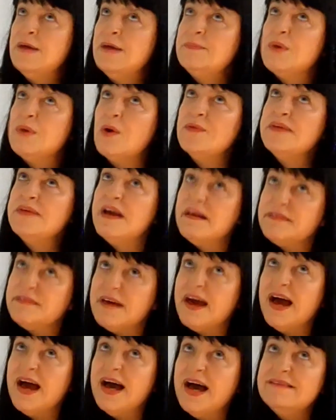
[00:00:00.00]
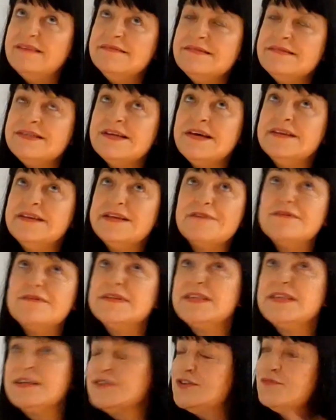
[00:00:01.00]
But on the other hand, there are
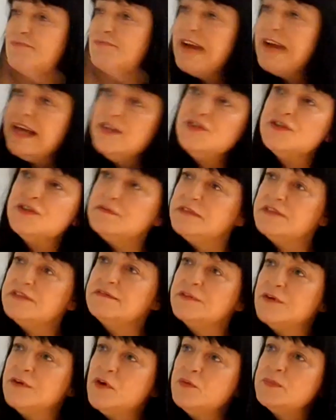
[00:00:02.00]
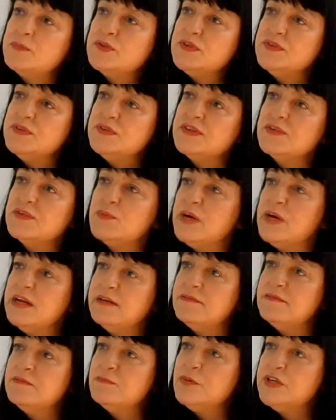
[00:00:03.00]
such a range of different options as well in